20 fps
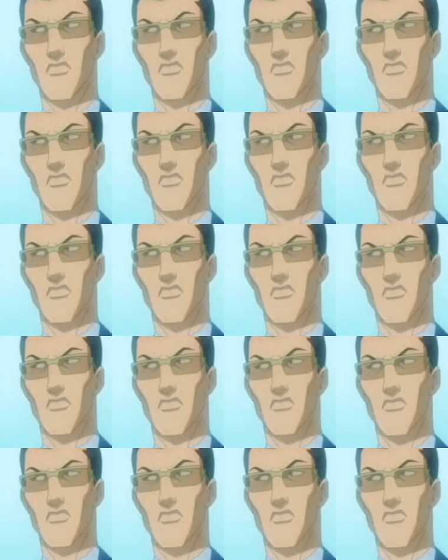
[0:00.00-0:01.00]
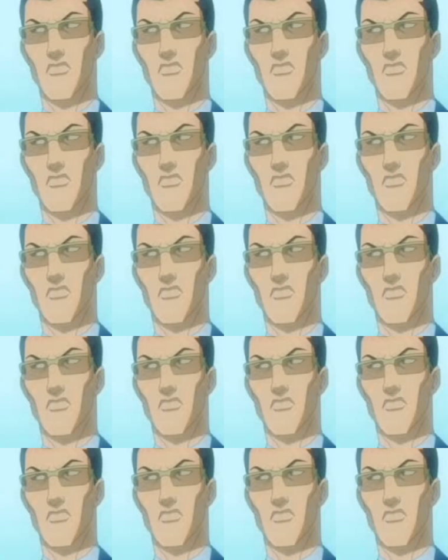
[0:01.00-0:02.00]

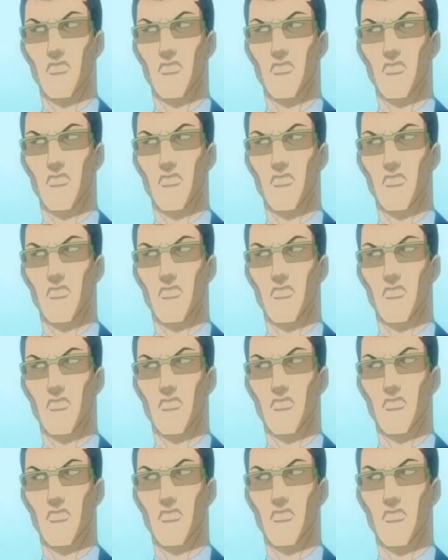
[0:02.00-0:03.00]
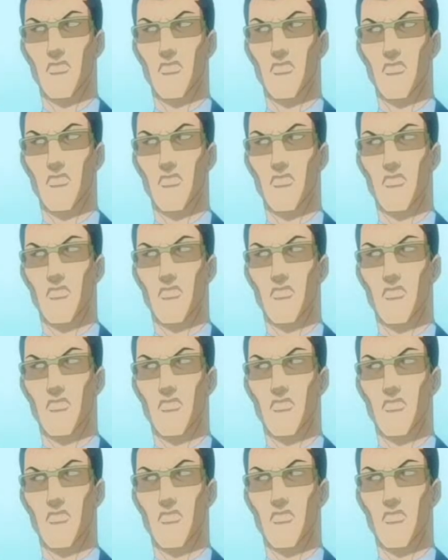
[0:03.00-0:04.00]

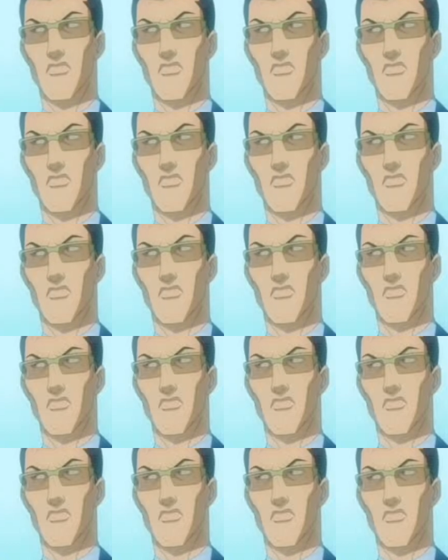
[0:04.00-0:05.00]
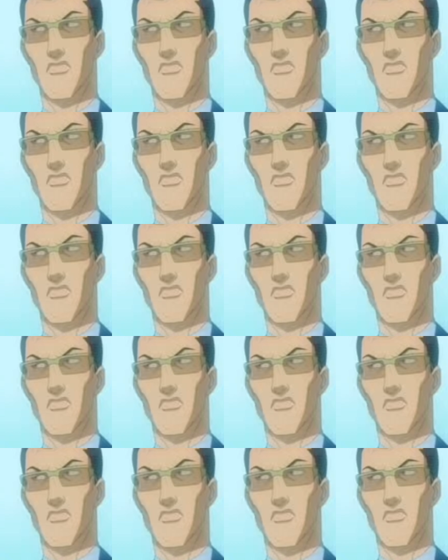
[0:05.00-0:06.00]

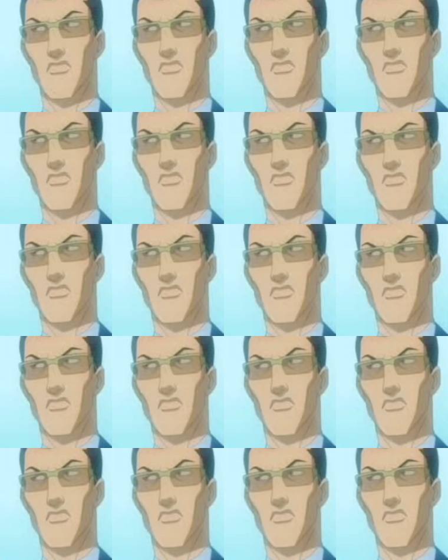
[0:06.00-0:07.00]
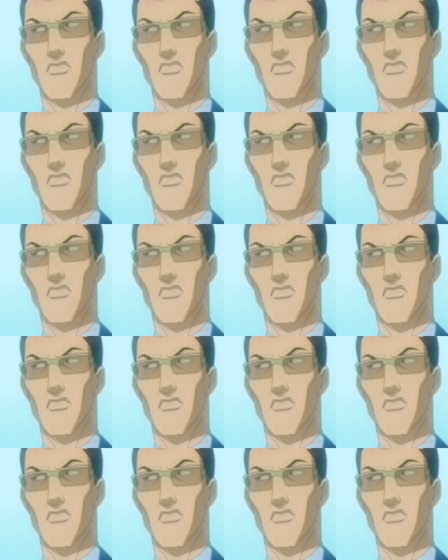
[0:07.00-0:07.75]
(silent)